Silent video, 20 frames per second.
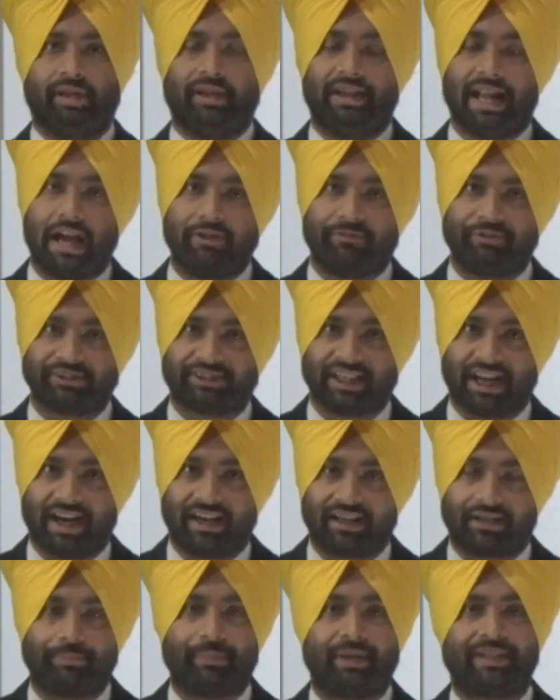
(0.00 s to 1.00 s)
Life is
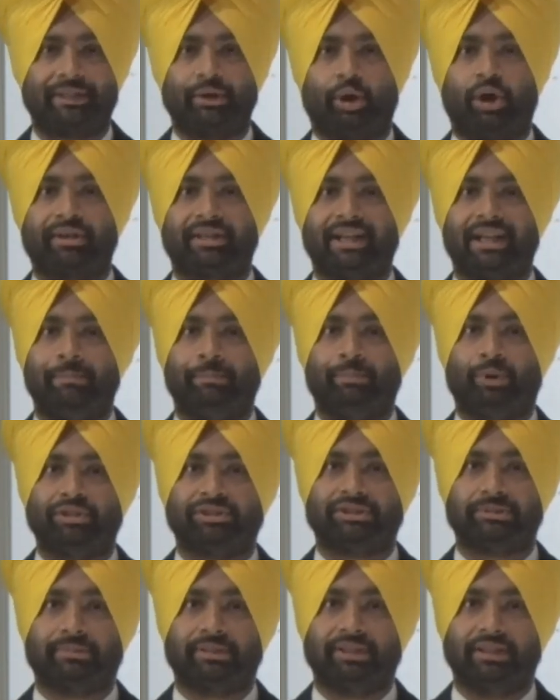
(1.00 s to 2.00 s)
hard, but not
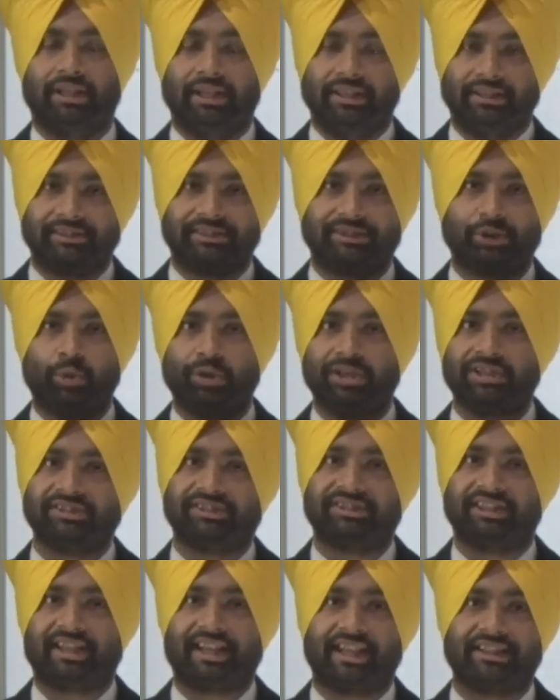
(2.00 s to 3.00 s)
impossible. So
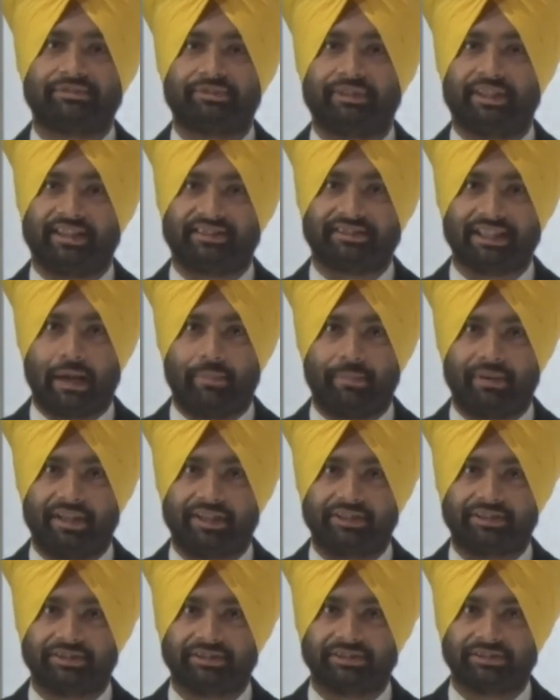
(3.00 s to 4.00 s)
is the case with
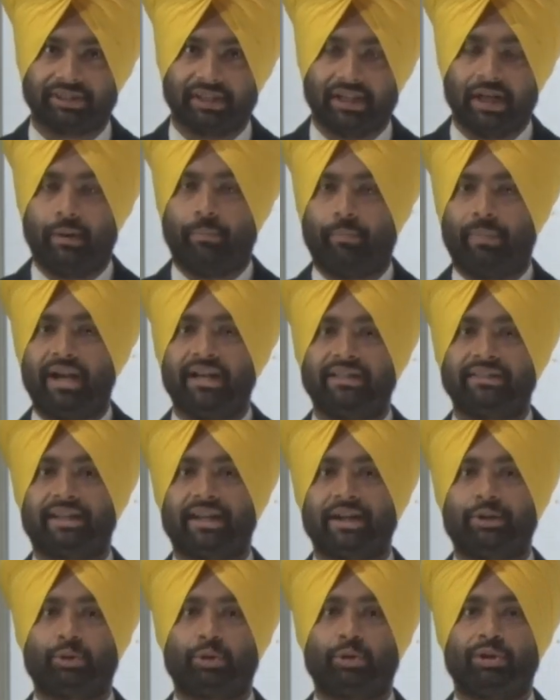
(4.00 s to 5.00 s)
examinations.
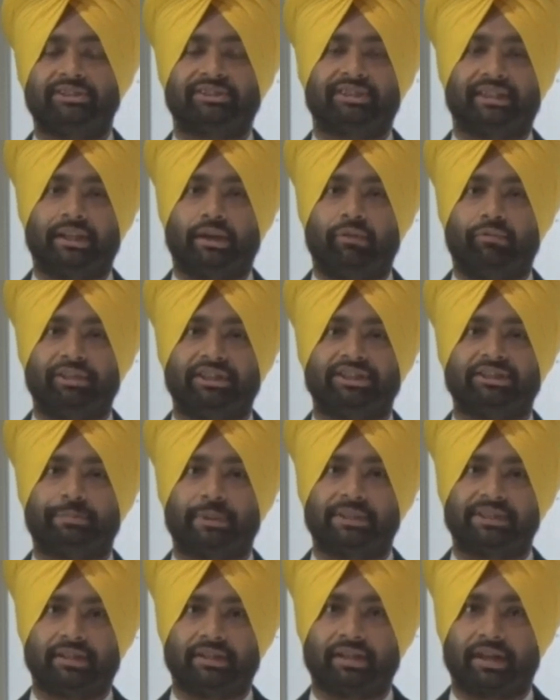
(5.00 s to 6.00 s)
Mahendra Guru is here with the
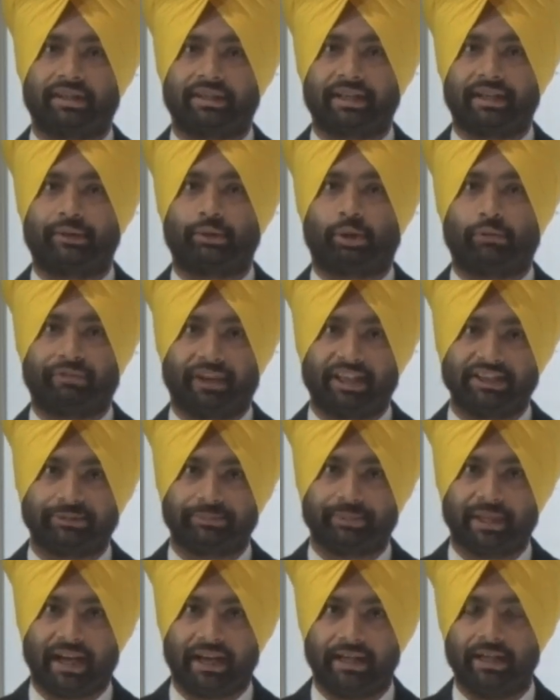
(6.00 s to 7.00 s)
special content of
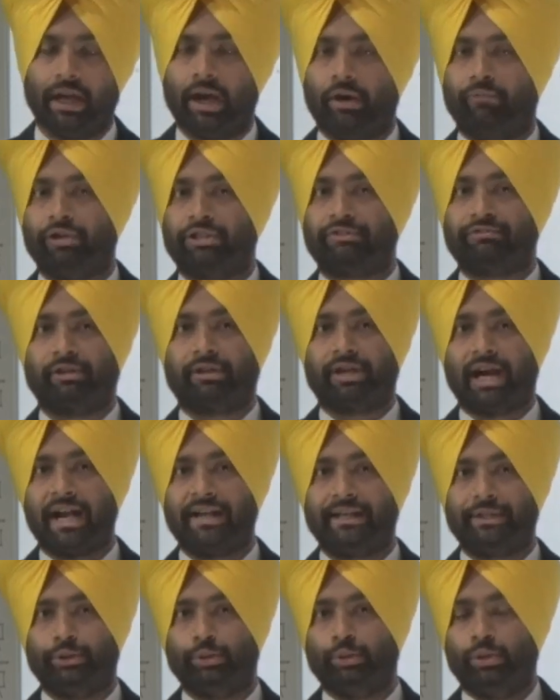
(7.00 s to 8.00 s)
SBI which will
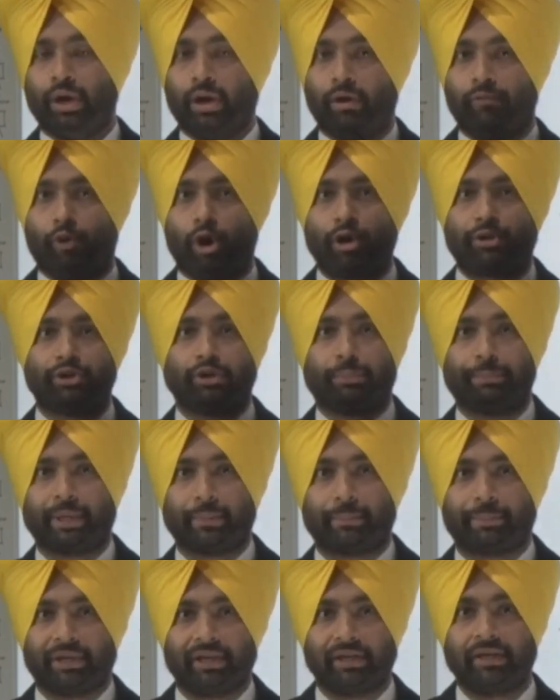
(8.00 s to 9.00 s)
guide you what to
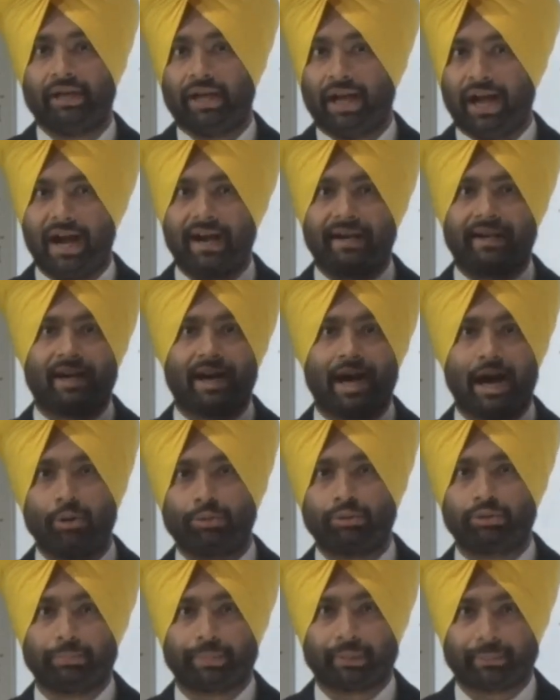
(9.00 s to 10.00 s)
prepare and
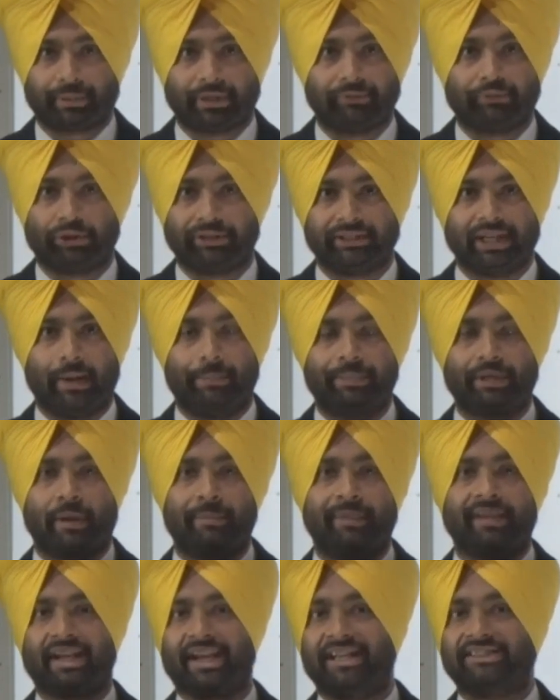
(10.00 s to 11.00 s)
how to prepare for the
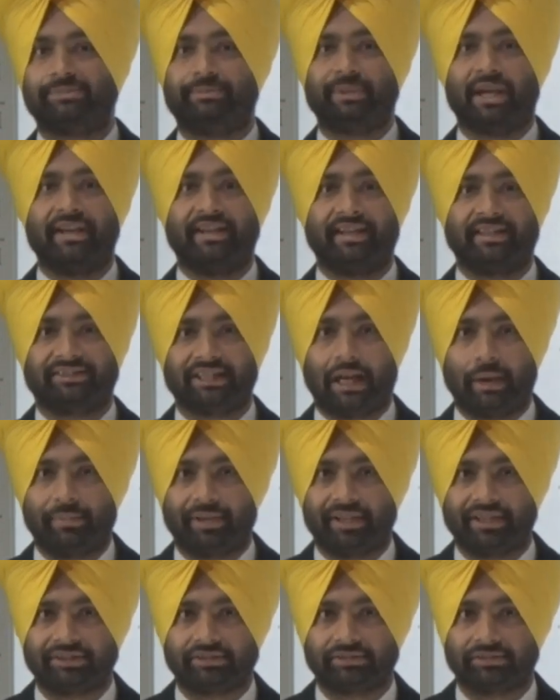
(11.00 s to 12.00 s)
upcoming SBI
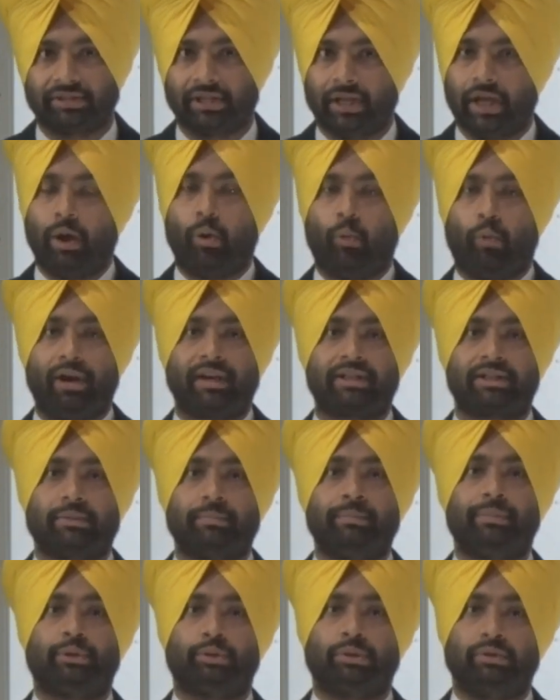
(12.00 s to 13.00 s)
examination.
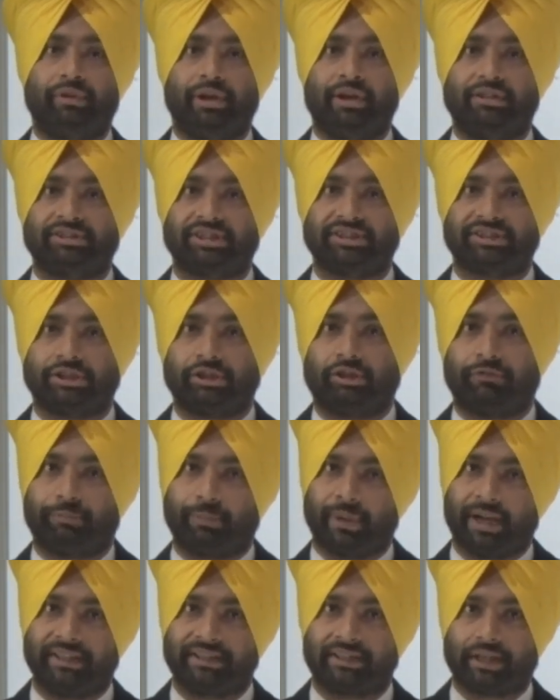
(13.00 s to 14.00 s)
Welcome to the video session
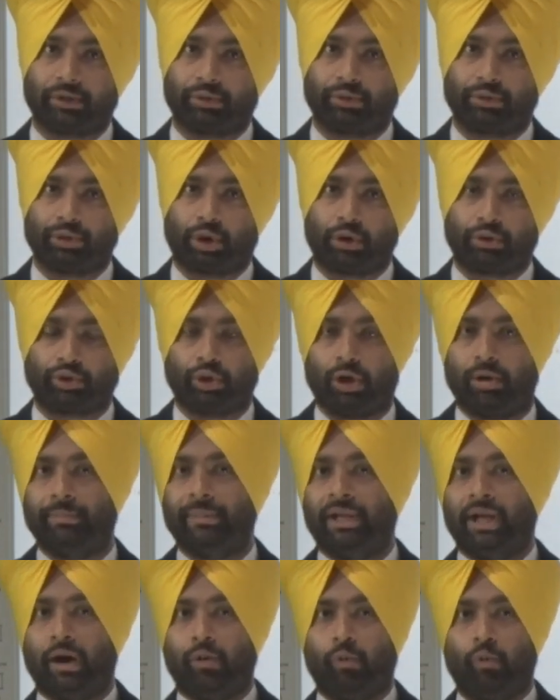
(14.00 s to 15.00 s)
of
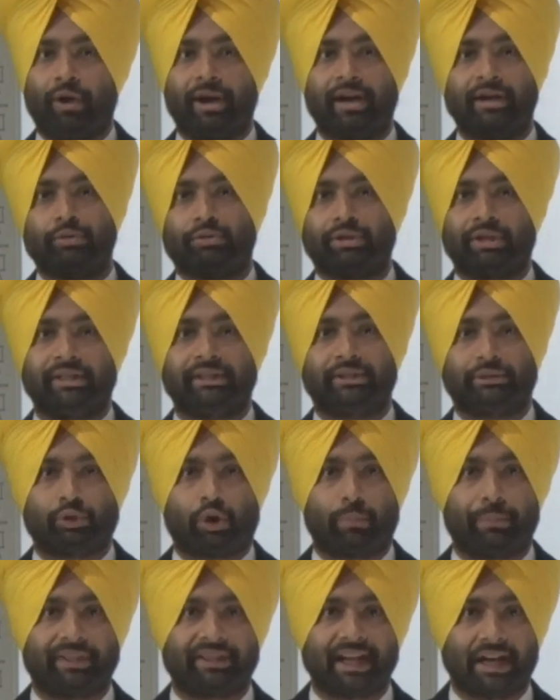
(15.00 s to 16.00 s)
mahendraguru.com wherein today the
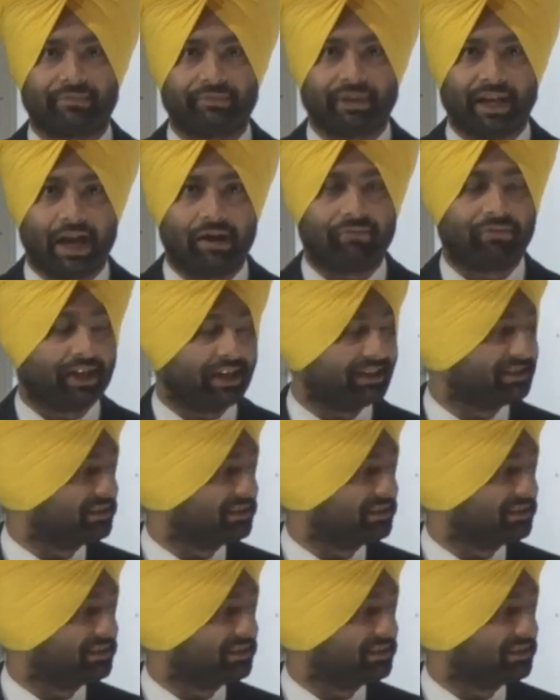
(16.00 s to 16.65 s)
topic that we have